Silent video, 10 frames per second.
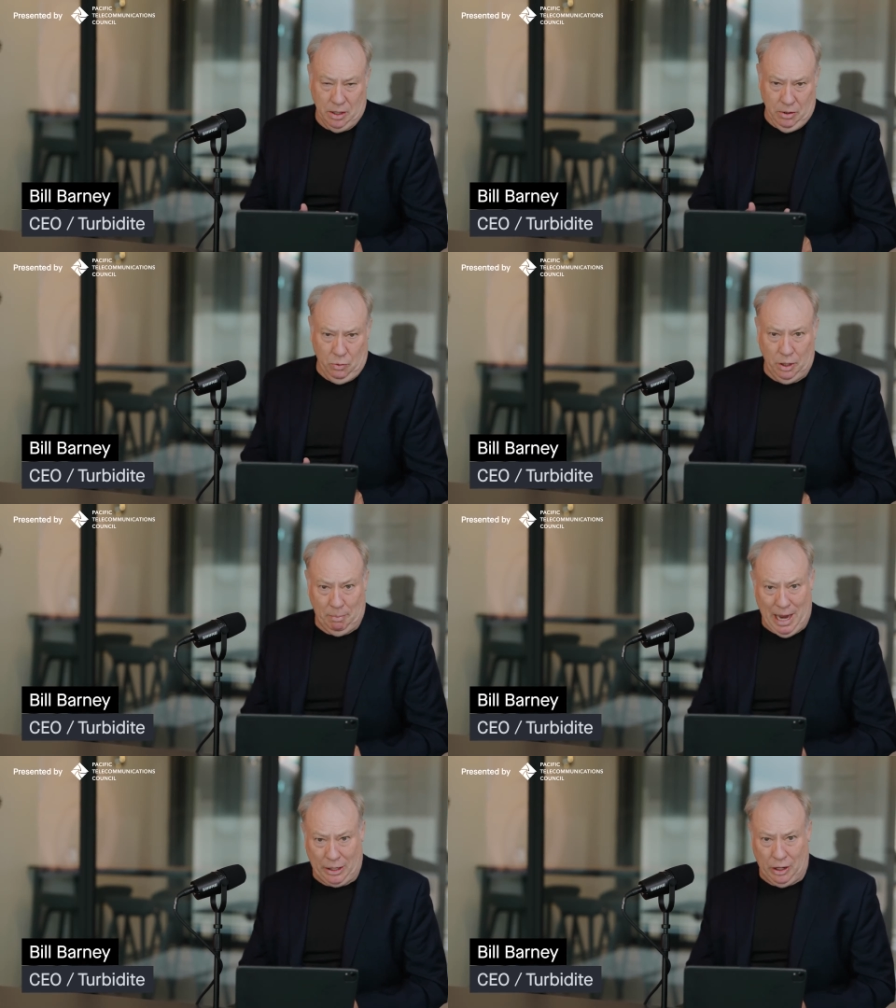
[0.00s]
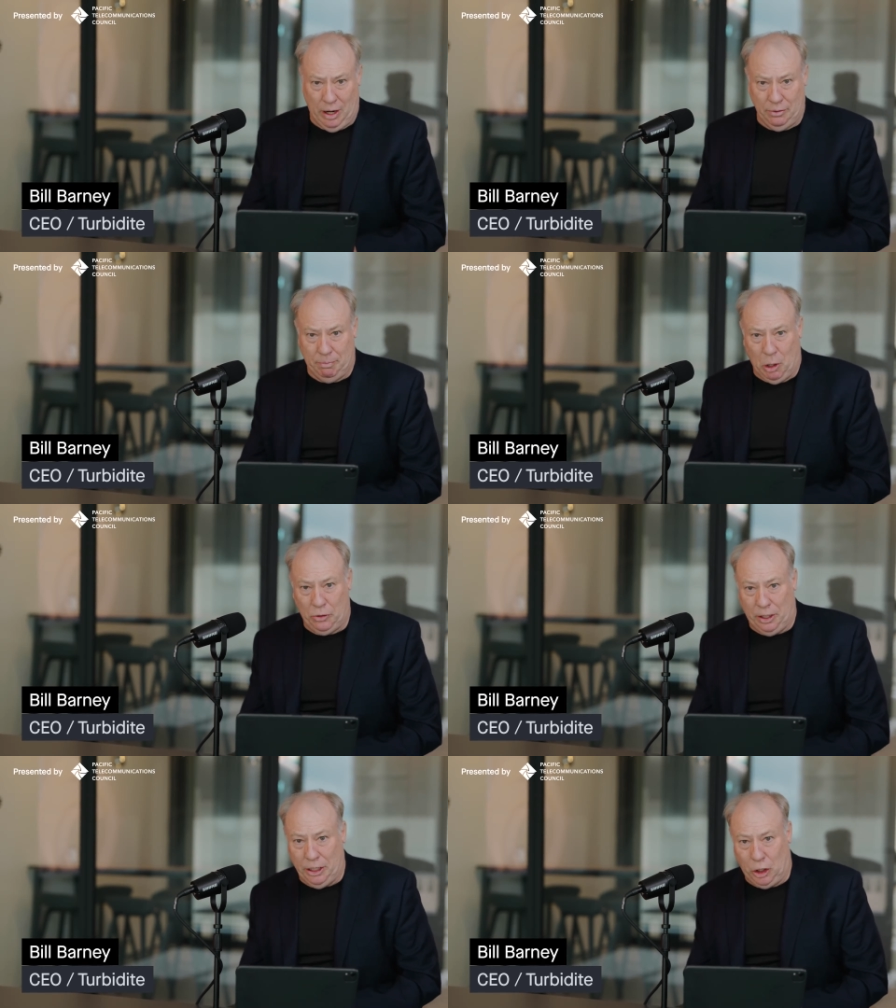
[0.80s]
with a background
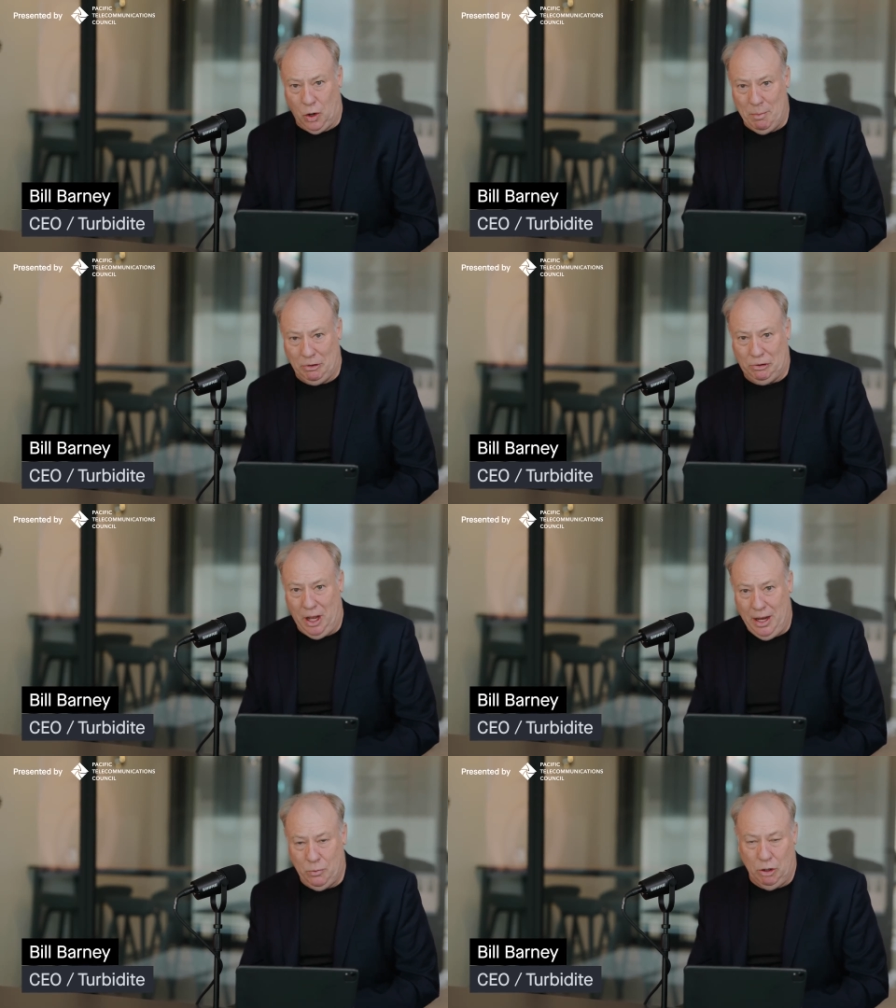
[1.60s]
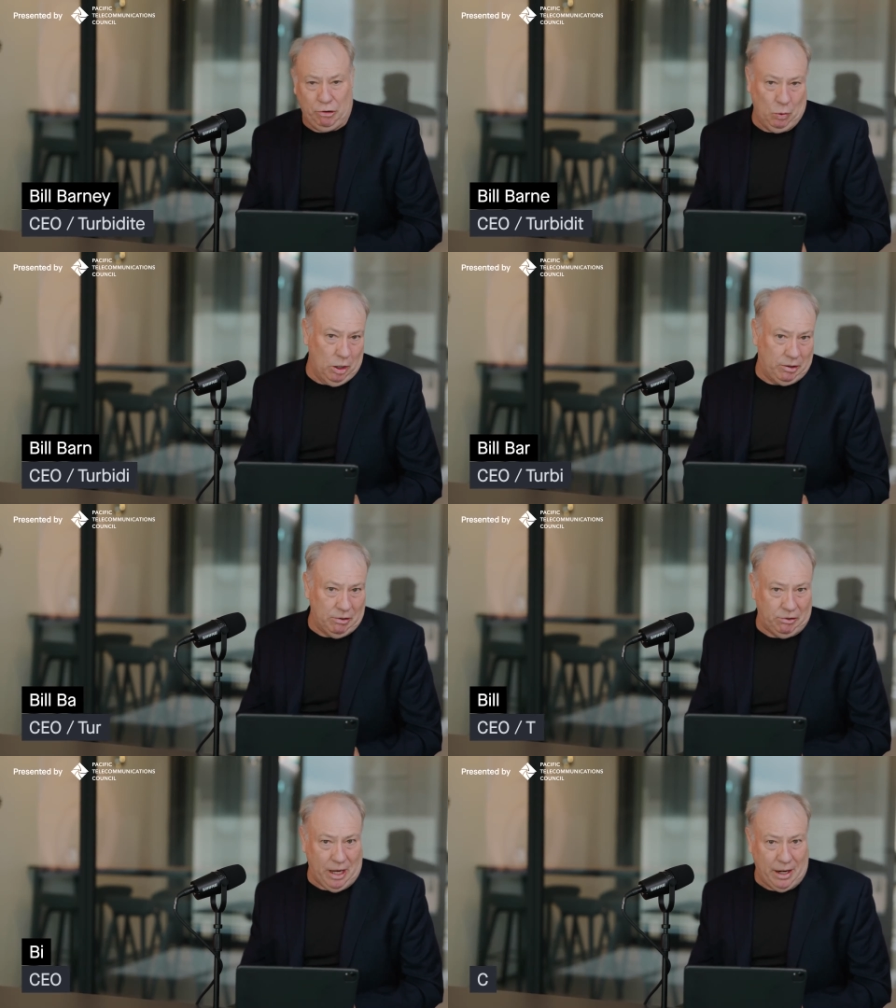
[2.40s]
both on the equipment side, where she worked
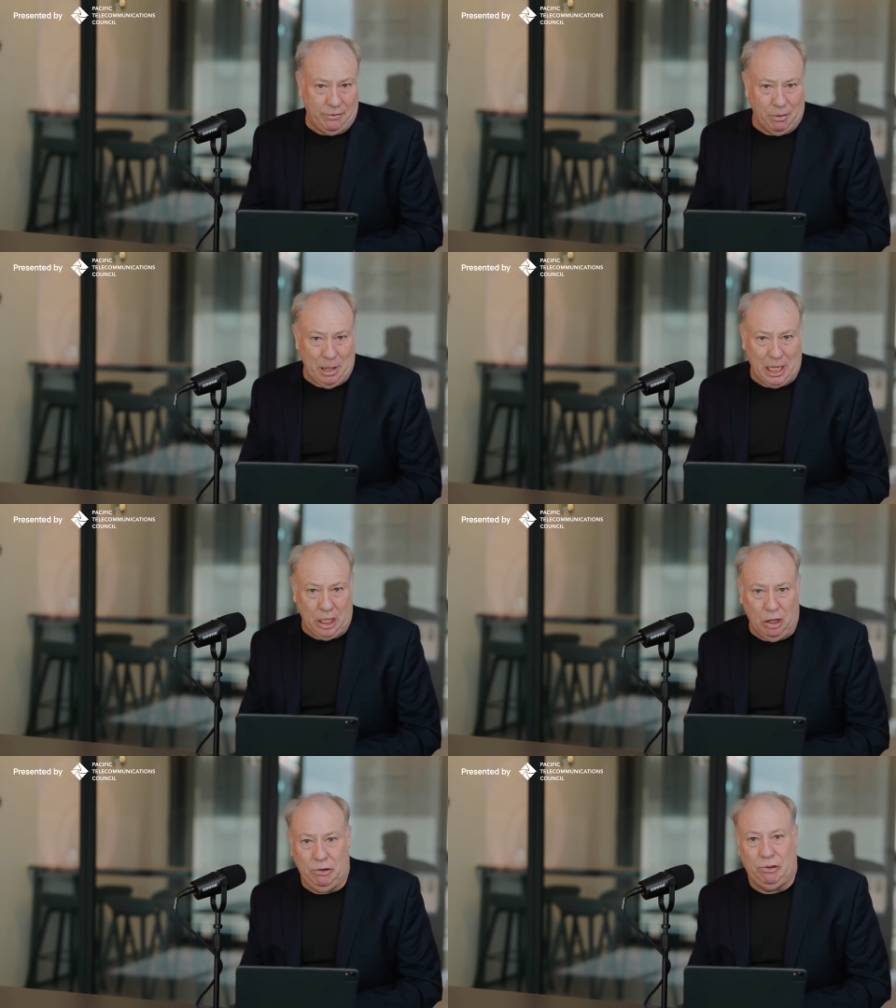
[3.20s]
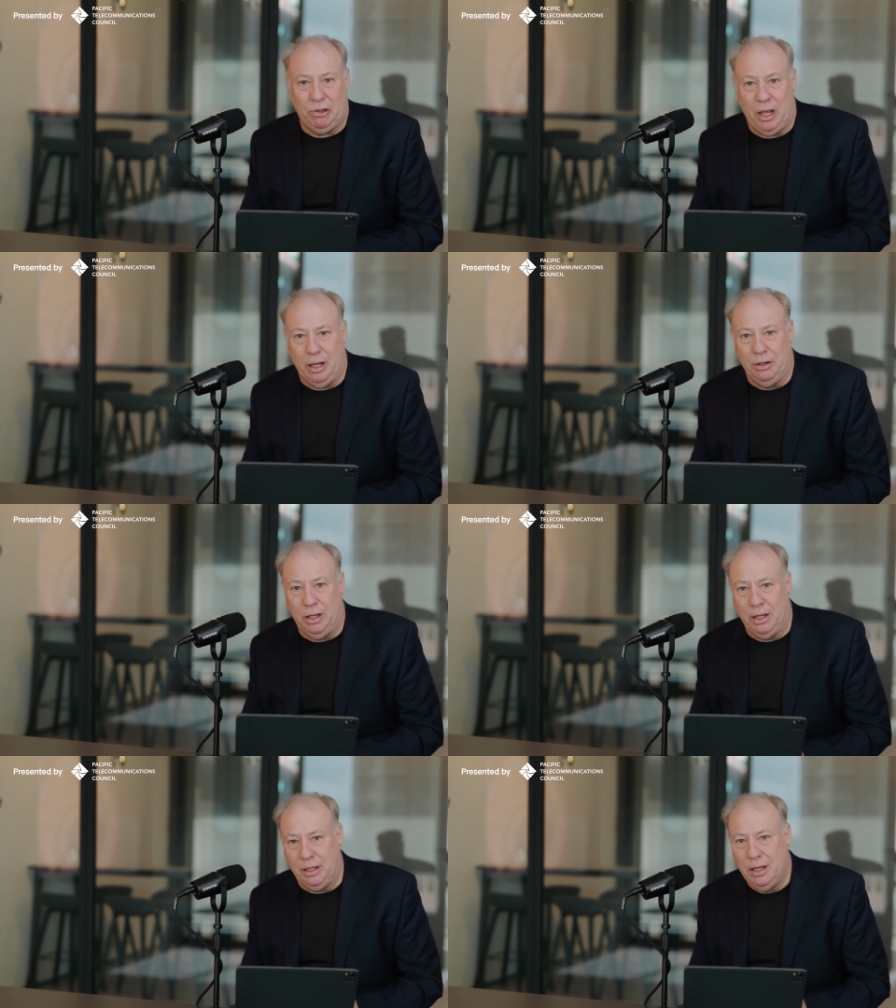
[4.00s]
at Ciena for many years, and,
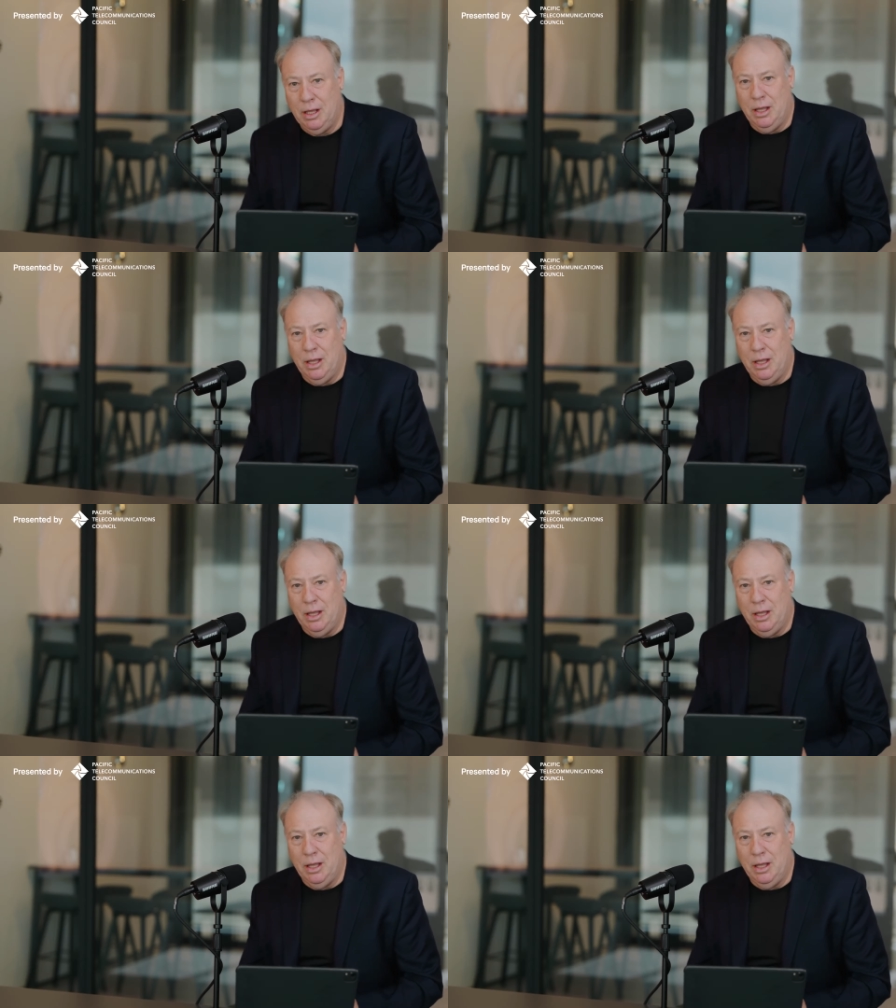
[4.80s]
uh,